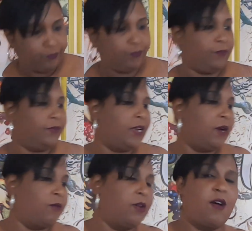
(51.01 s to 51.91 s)
There
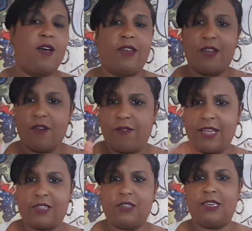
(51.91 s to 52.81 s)
we go. And don't
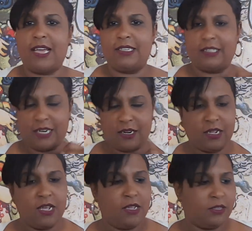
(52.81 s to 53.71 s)
forget to like, share,
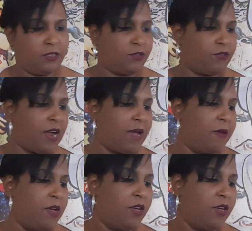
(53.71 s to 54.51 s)
subscribe.